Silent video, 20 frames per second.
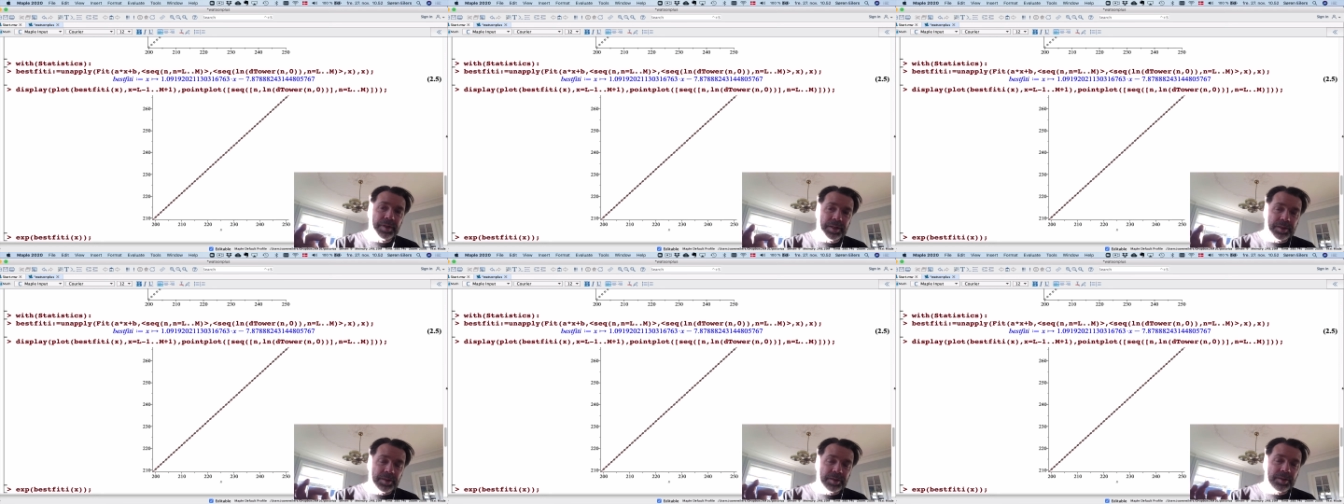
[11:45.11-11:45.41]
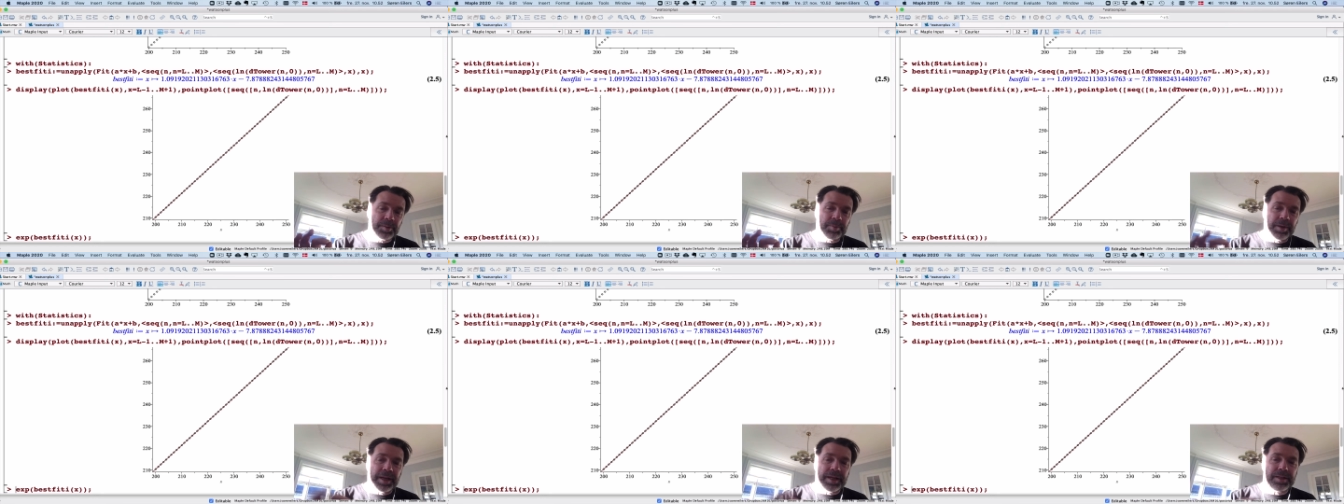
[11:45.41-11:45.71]

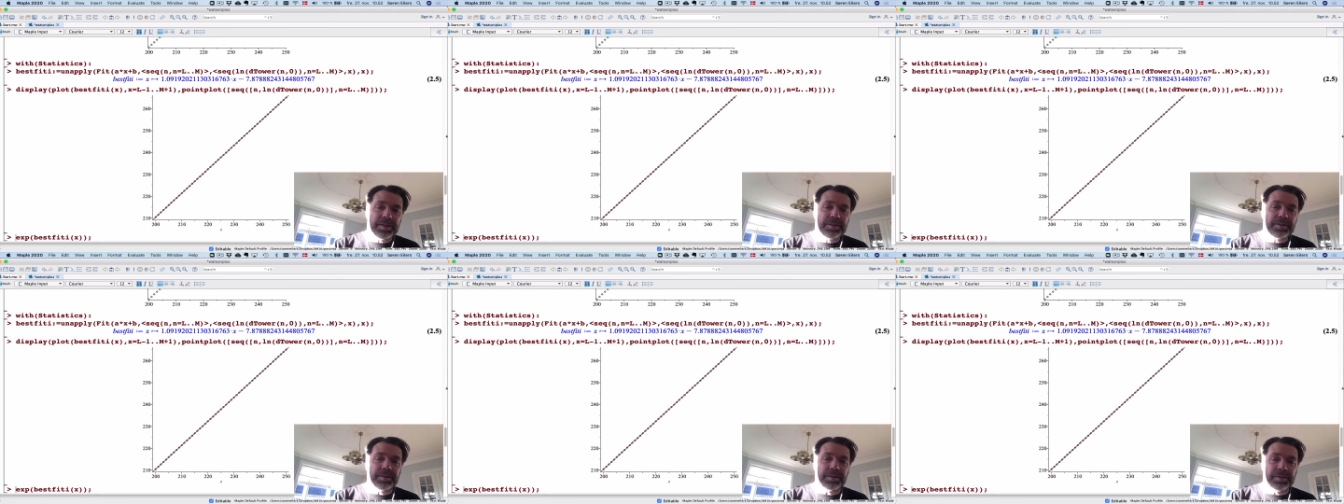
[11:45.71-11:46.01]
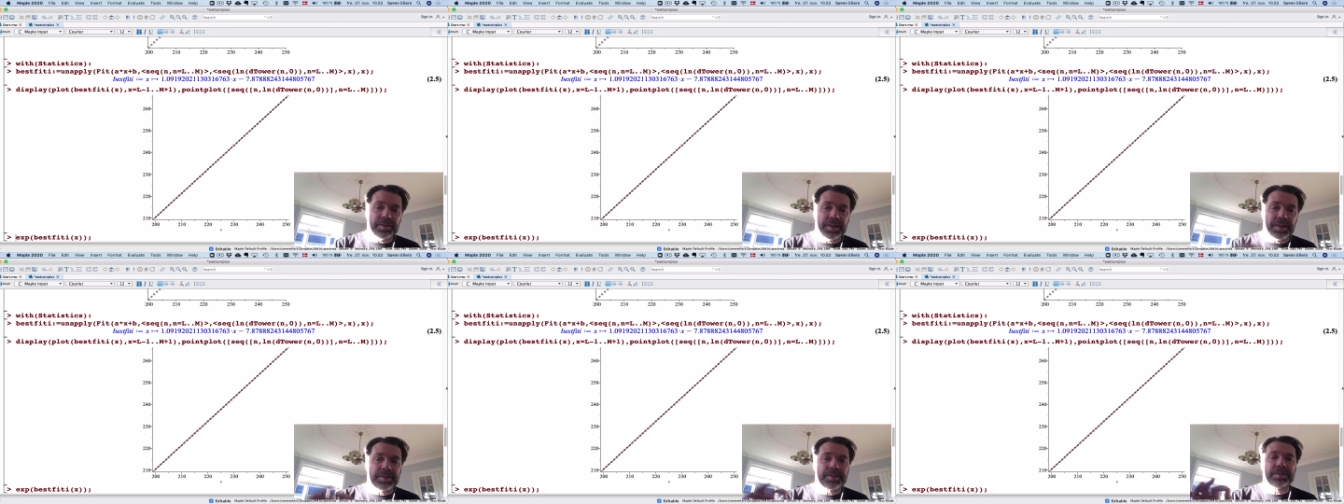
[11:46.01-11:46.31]
explains the
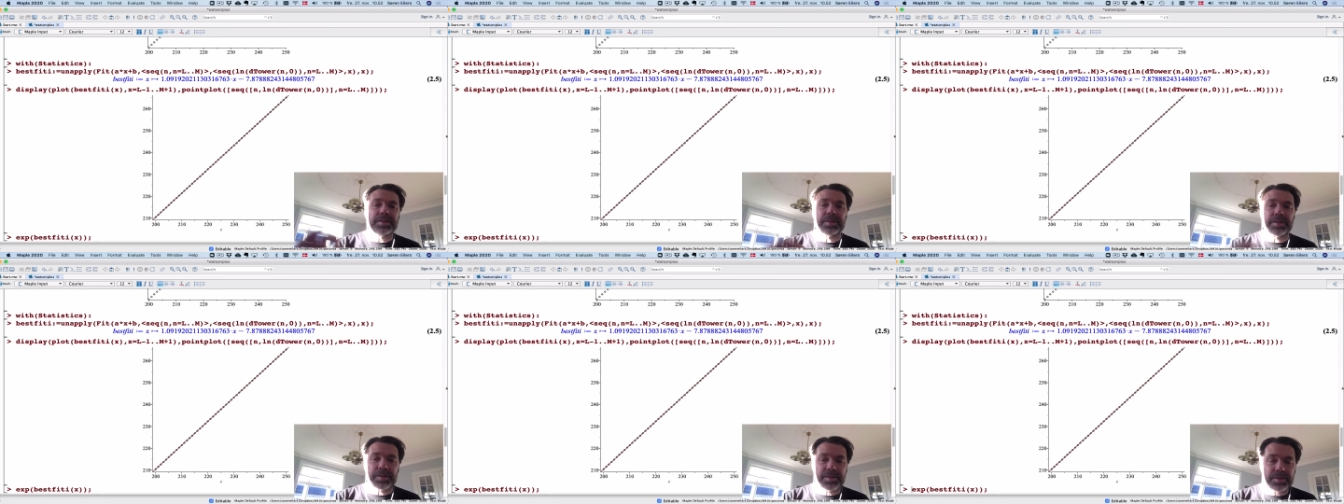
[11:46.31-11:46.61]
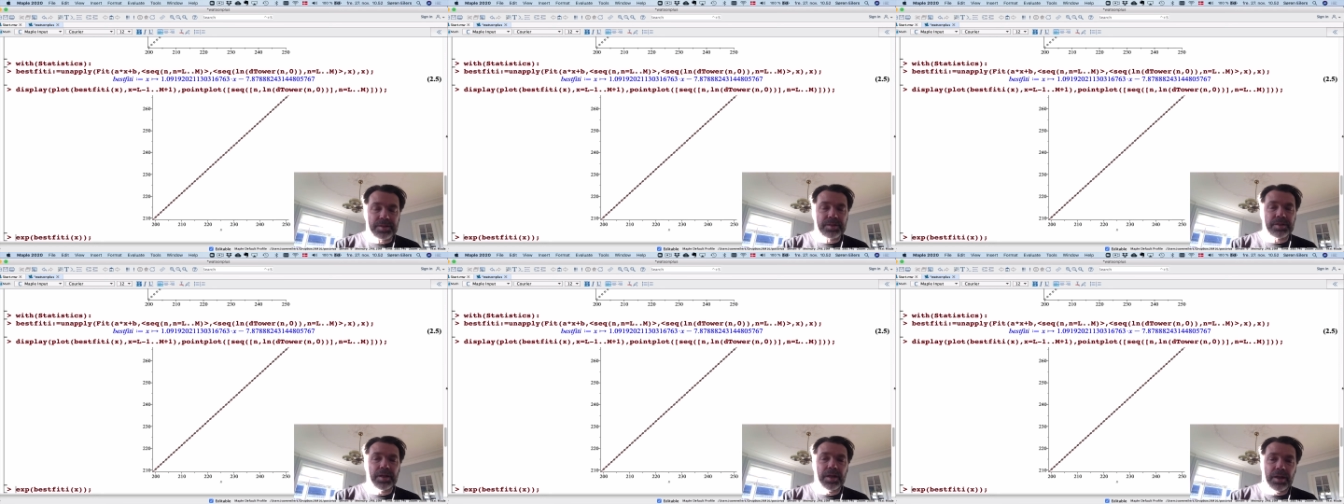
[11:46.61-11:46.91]

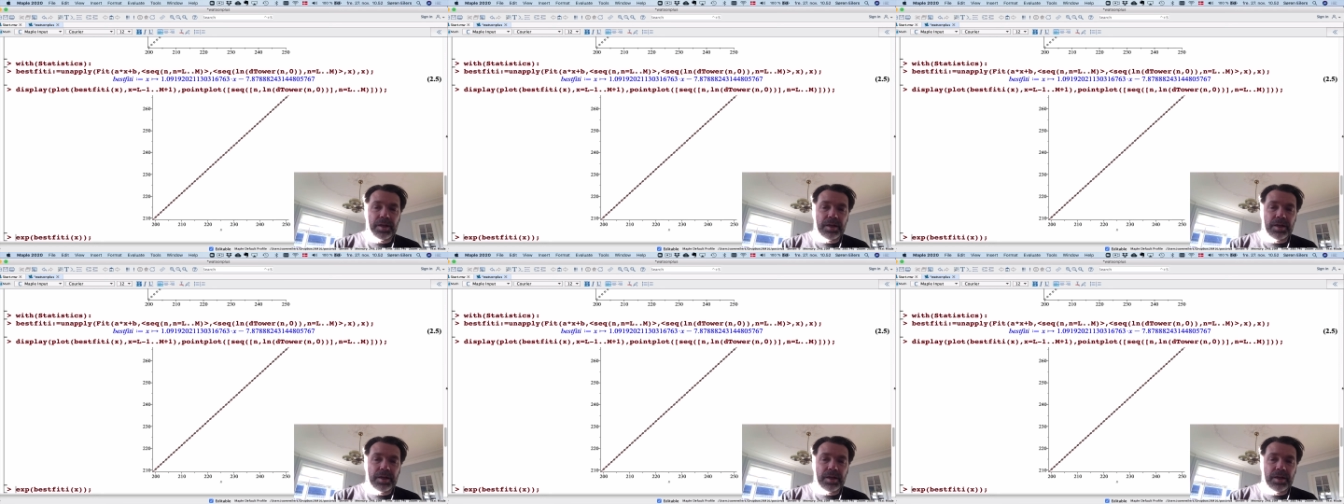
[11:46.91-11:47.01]
distance,